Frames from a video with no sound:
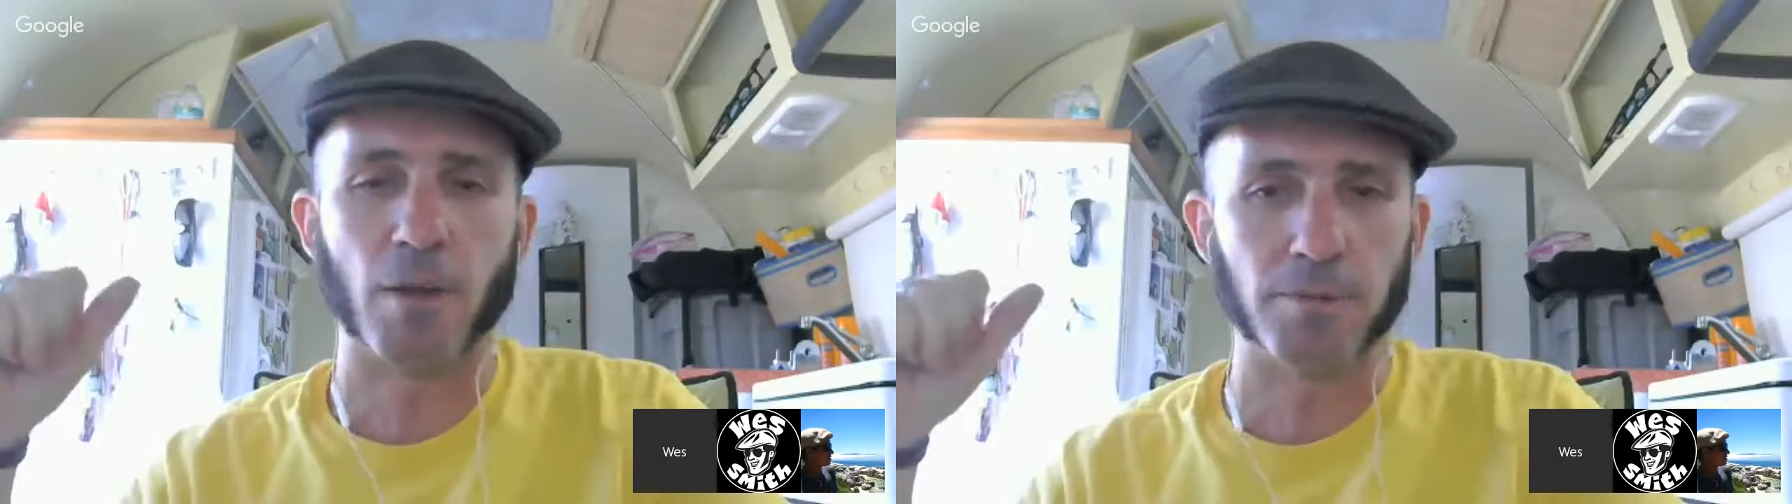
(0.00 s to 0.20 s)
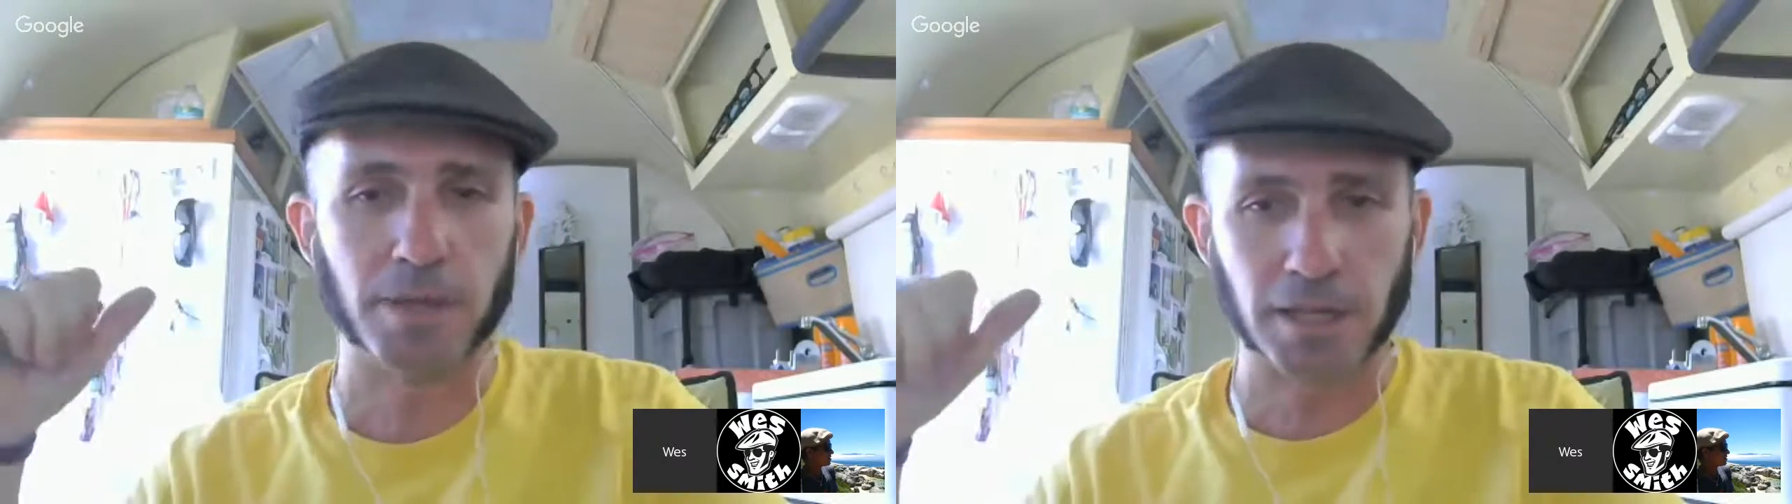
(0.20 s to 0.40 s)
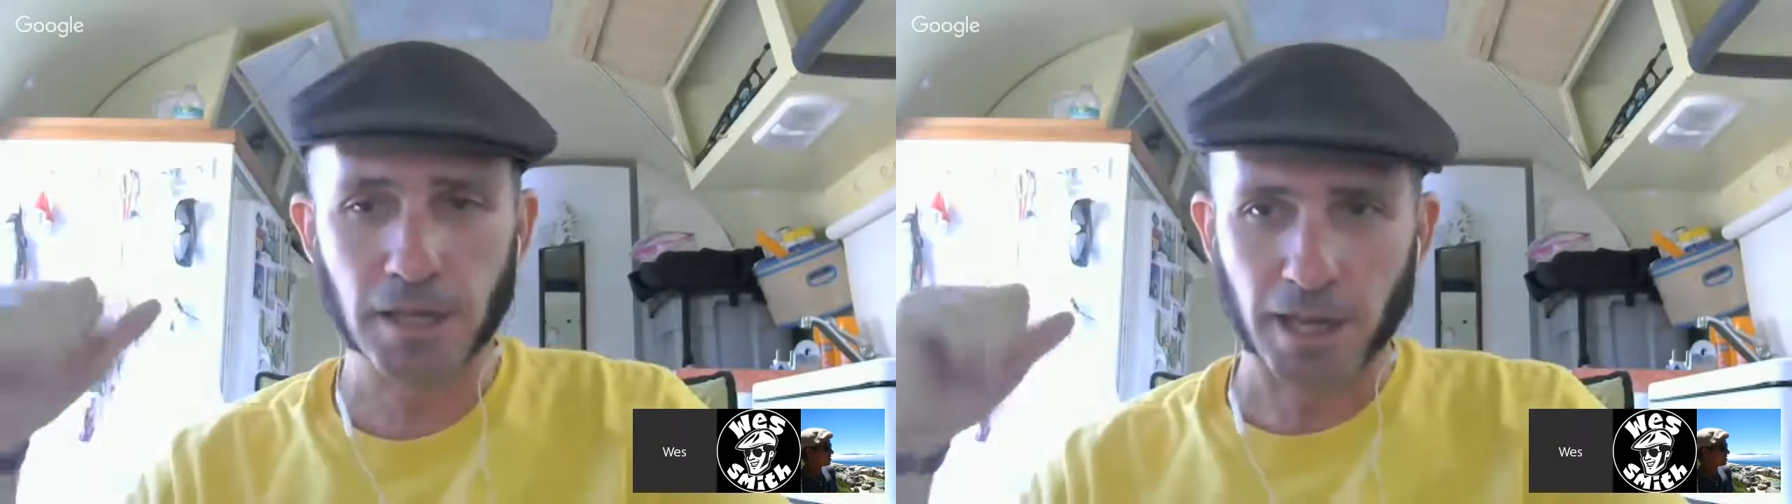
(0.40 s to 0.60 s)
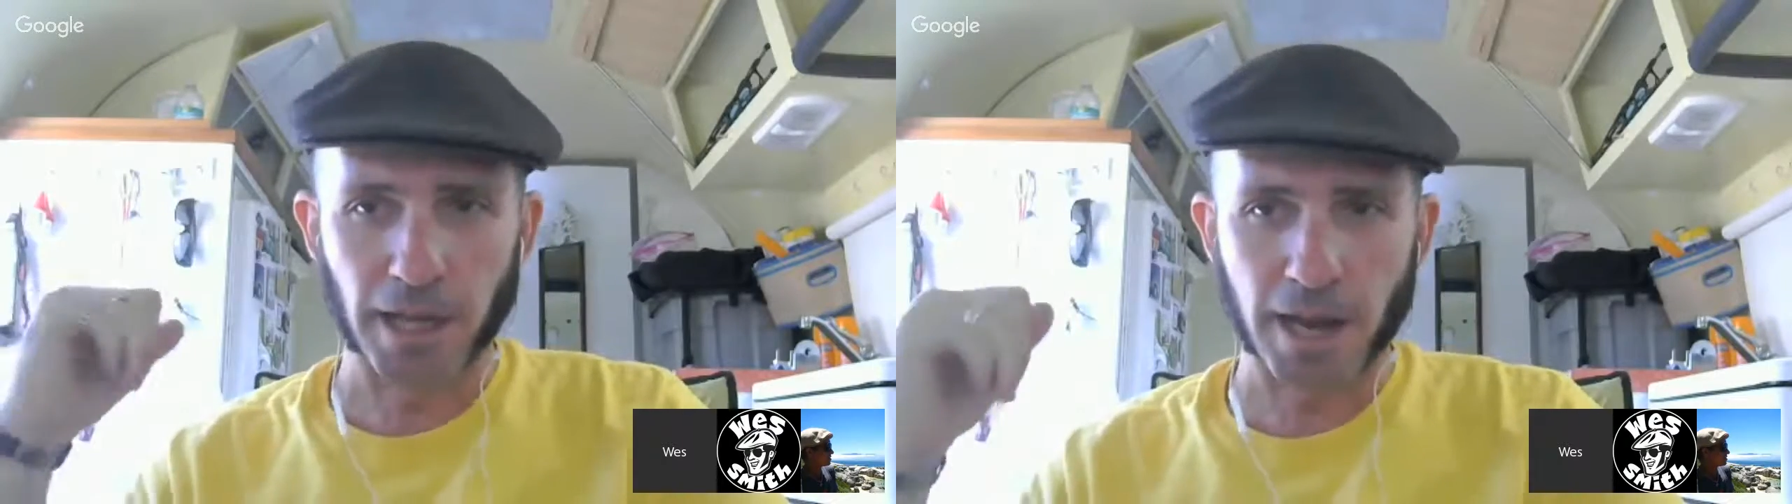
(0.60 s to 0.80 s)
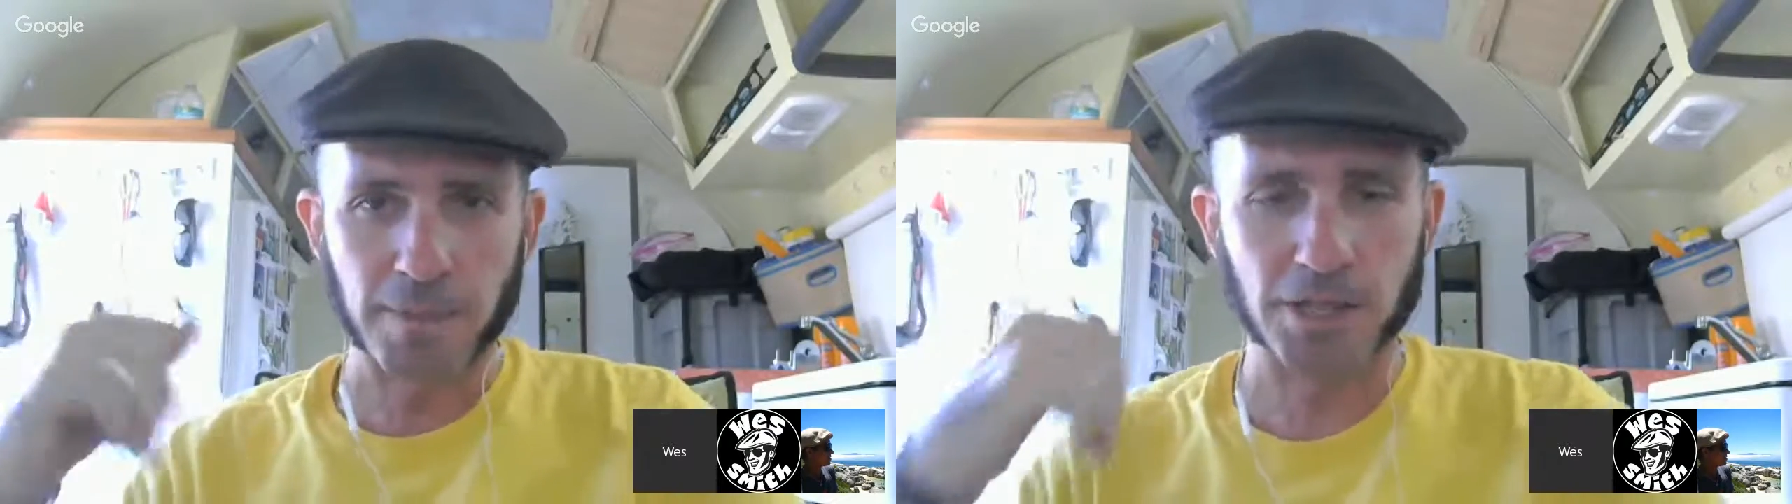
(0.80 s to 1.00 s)
with me,
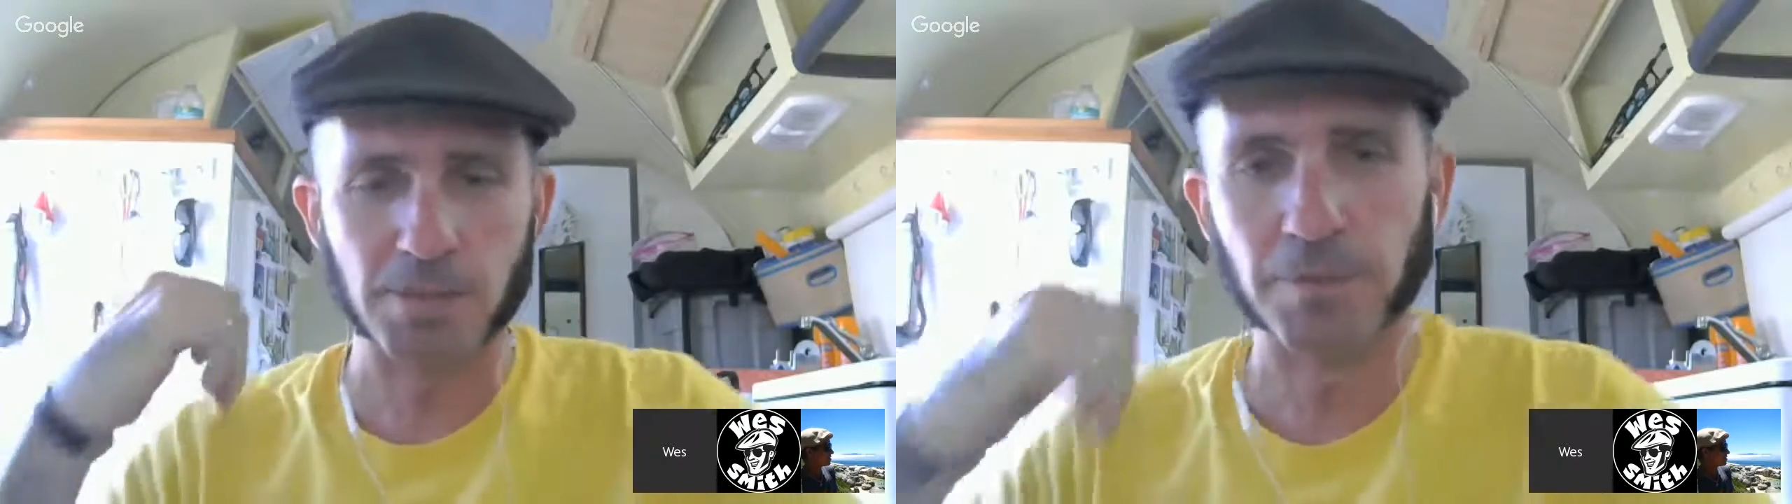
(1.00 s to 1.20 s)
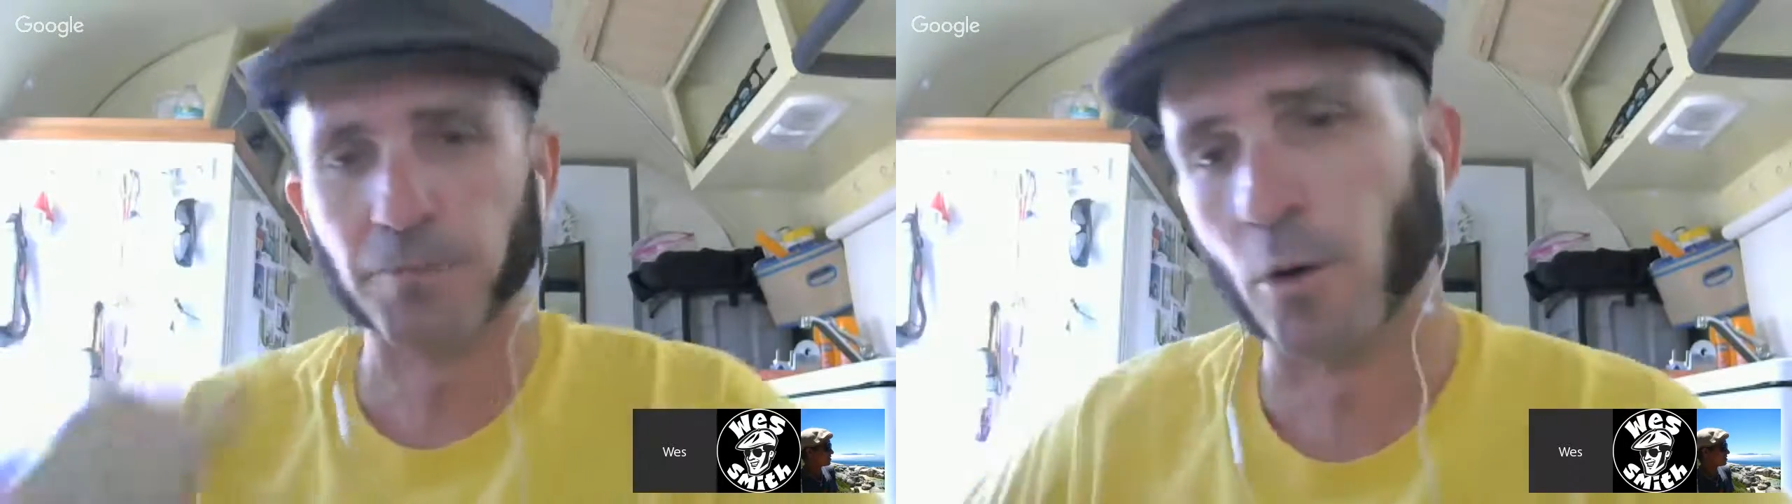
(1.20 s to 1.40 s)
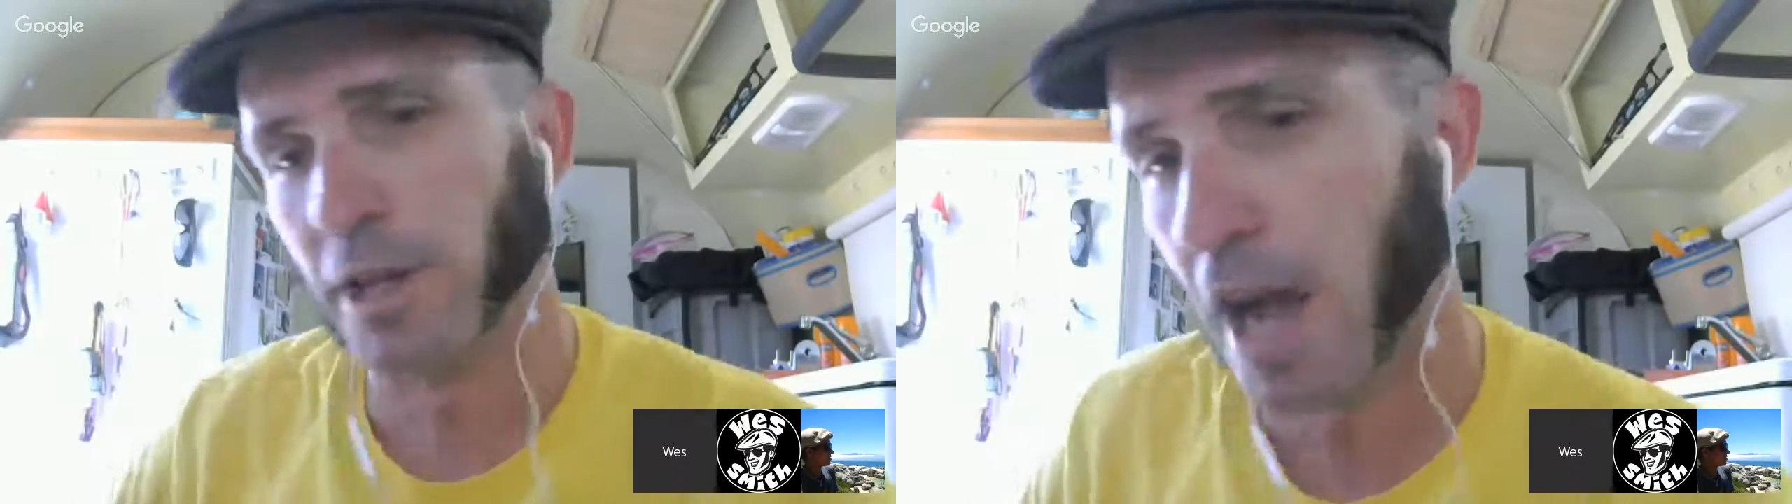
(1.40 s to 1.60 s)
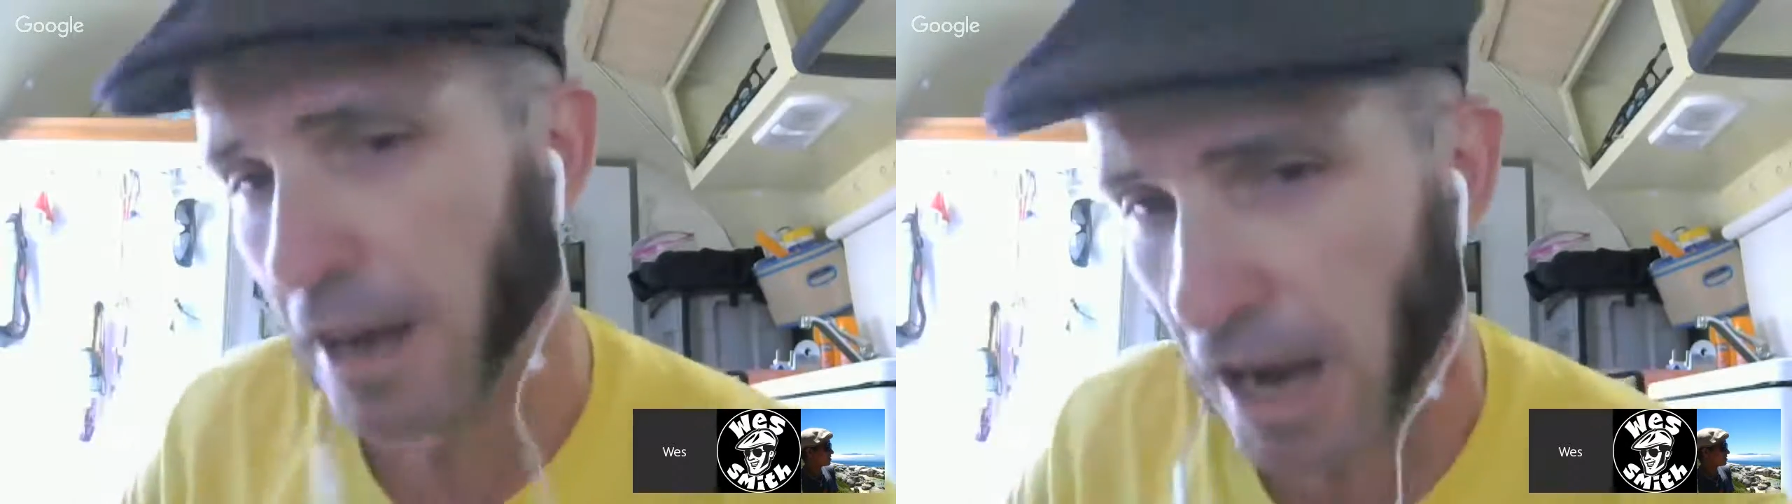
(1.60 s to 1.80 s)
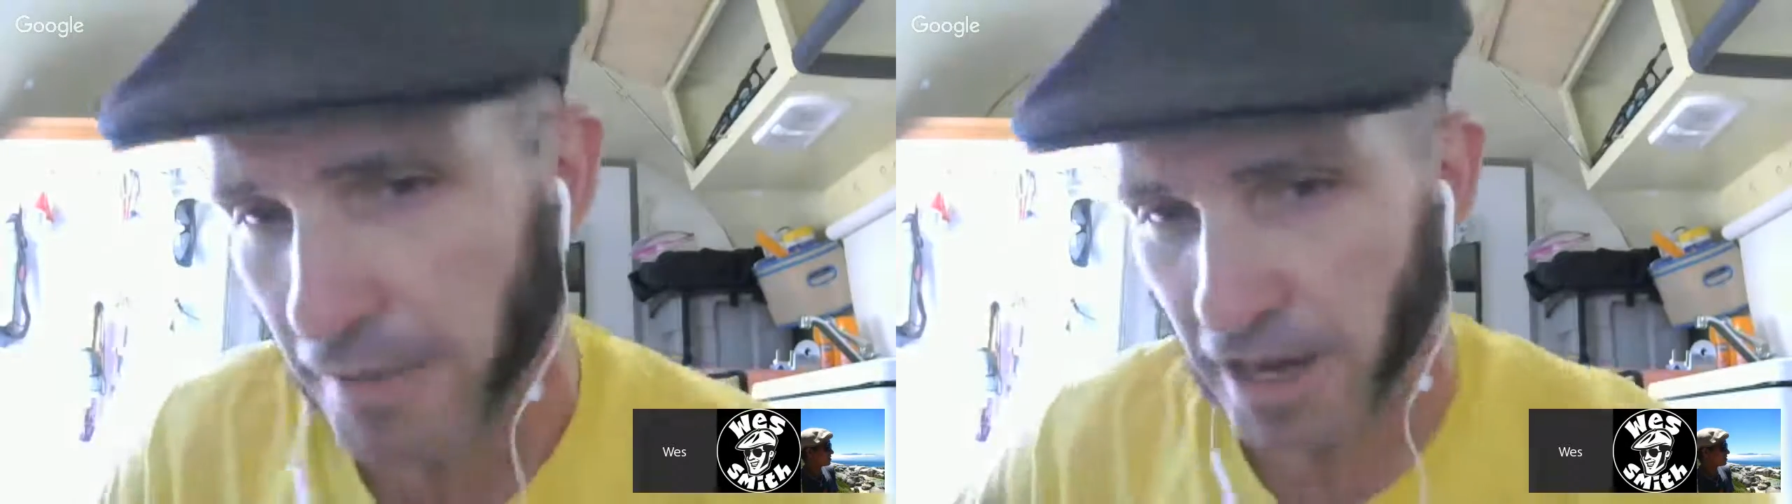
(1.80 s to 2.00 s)
and I mentioned before we
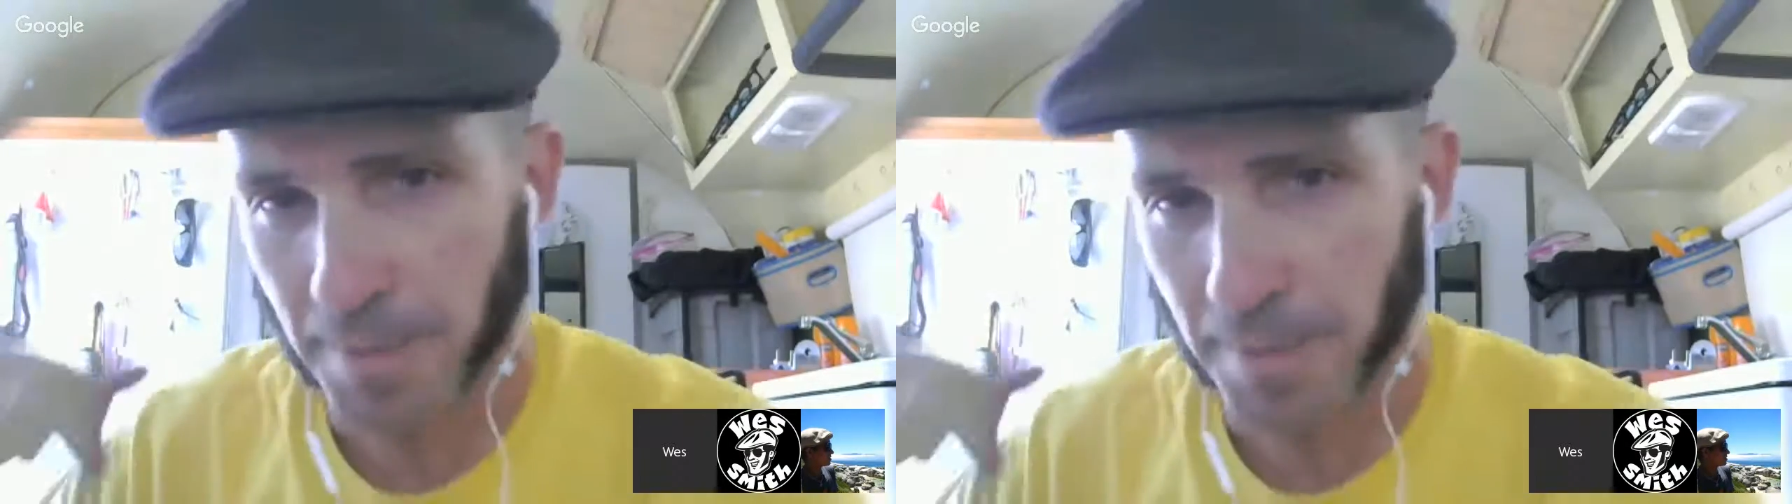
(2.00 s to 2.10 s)
got on